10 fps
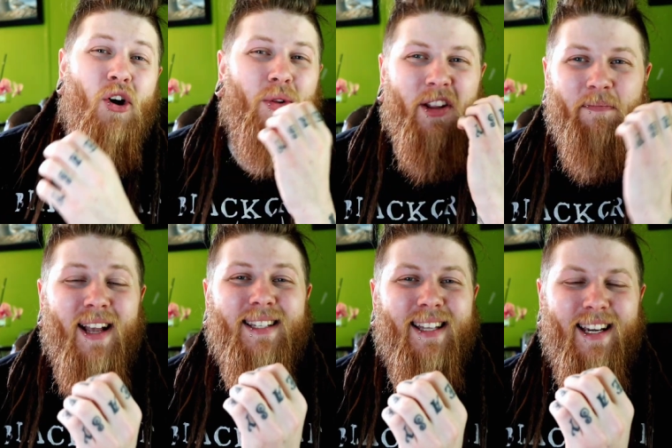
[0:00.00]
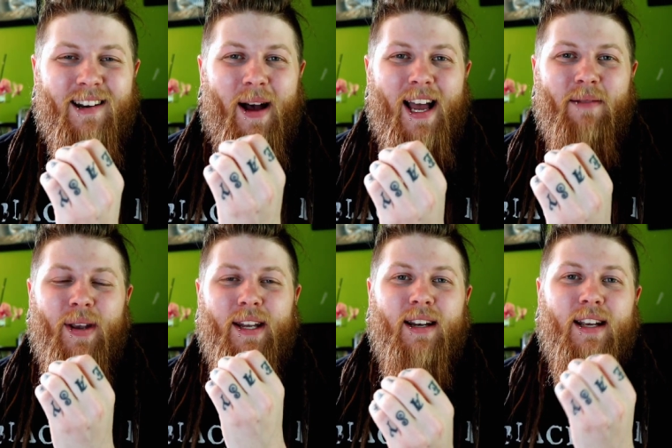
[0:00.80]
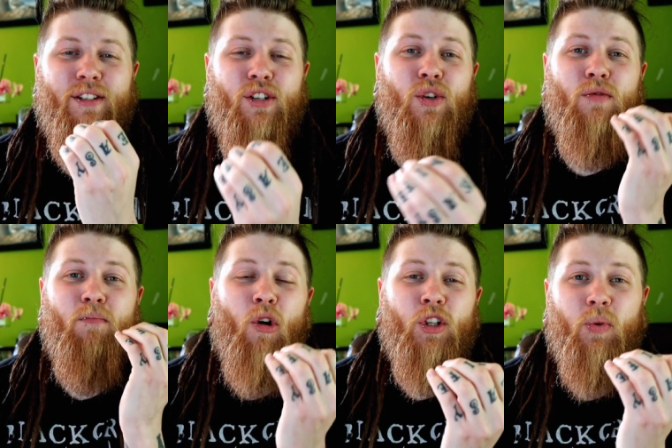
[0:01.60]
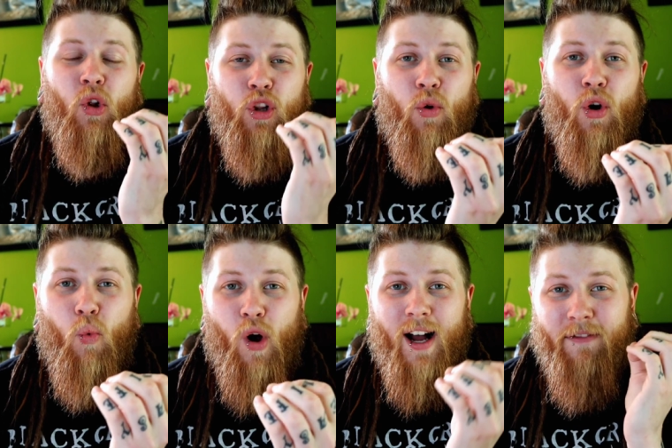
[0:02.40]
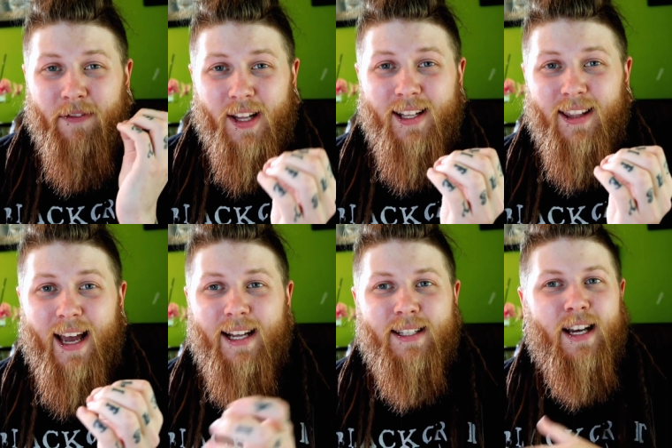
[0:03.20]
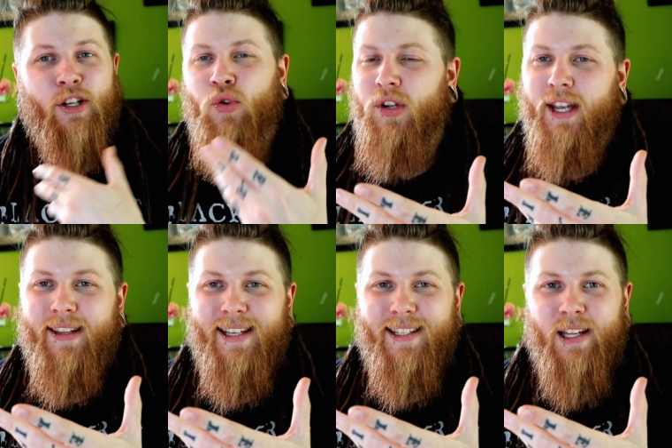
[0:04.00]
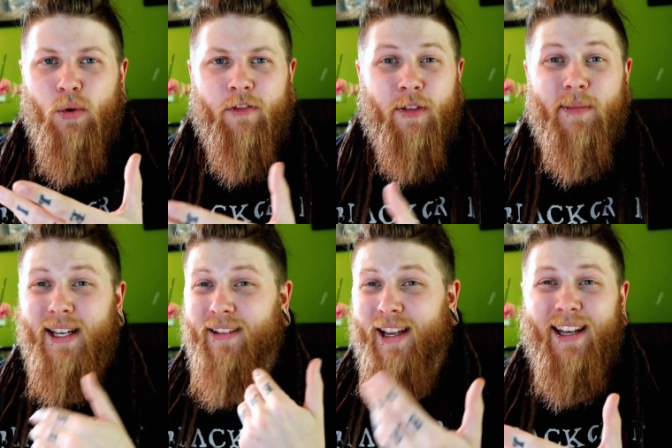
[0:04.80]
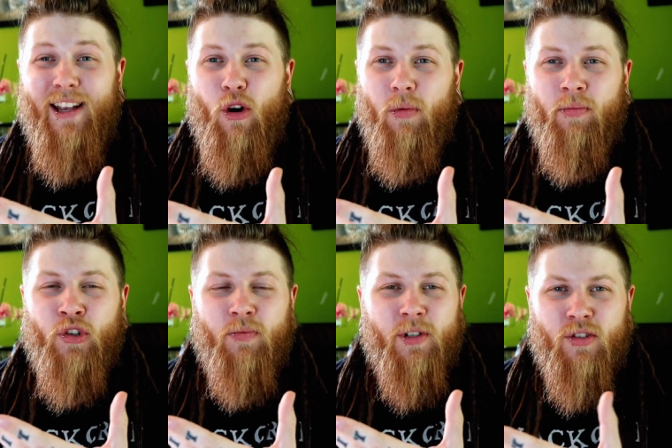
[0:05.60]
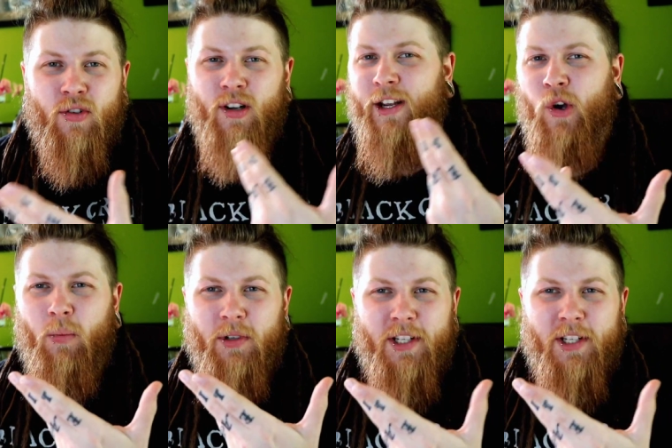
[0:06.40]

So the best thing in my opinion is to use multiple lower watt floodlights. You can get these anywhere from, say, like any home improvement store like Home